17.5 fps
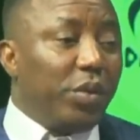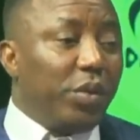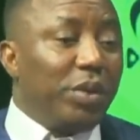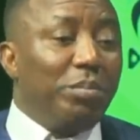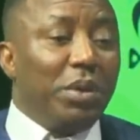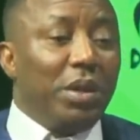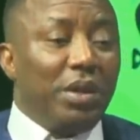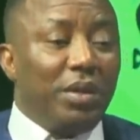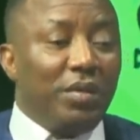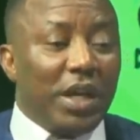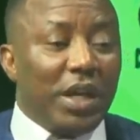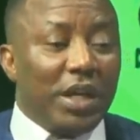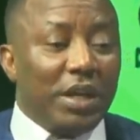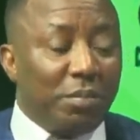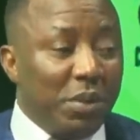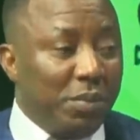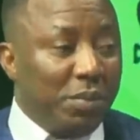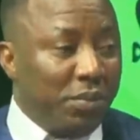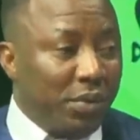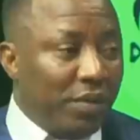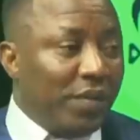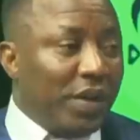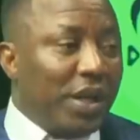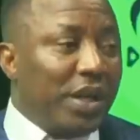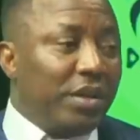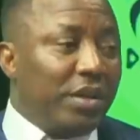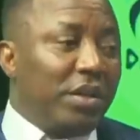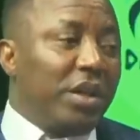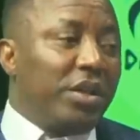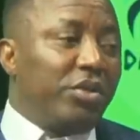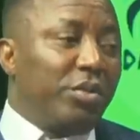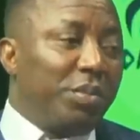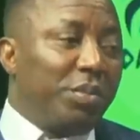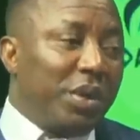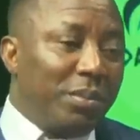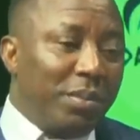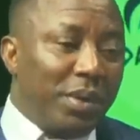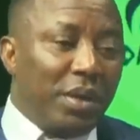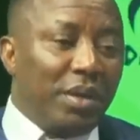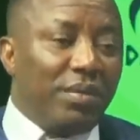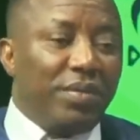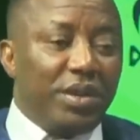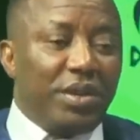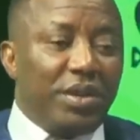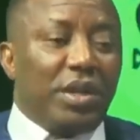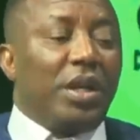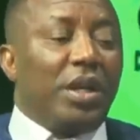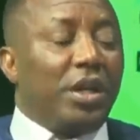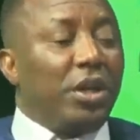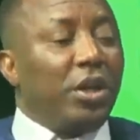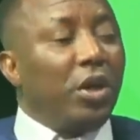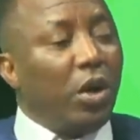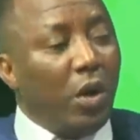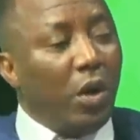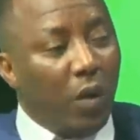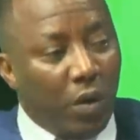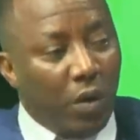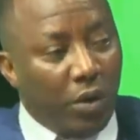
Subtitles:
So we believe that the people of Nigeria should be the beneficiary